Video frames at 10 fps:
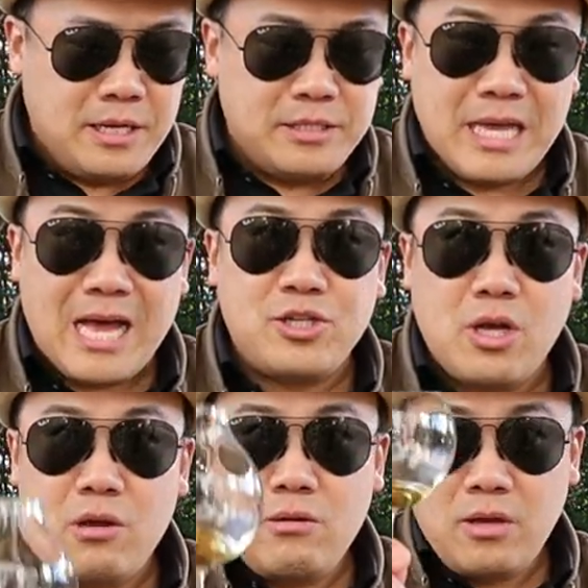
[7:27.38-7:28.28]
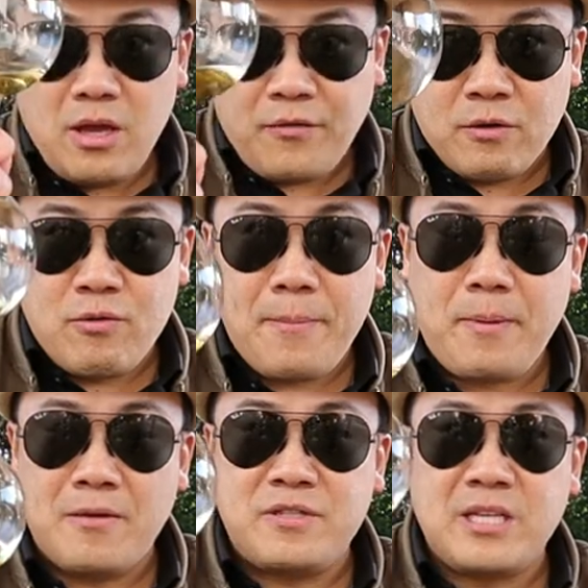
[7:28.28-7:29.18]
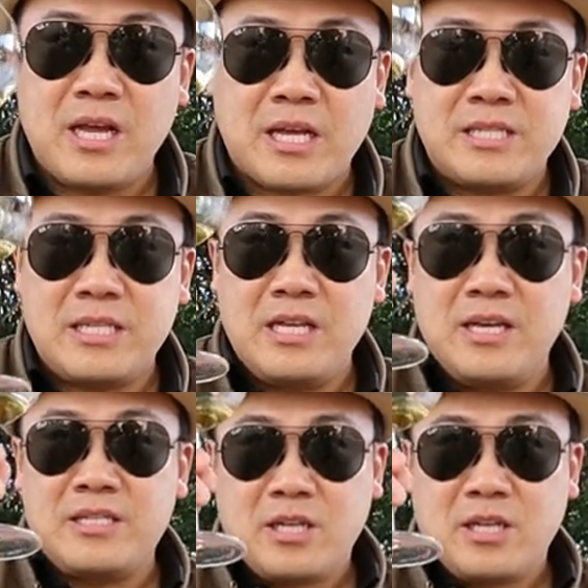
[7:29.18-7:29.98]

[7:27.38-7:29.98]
Diageo, if a rep have, can see this,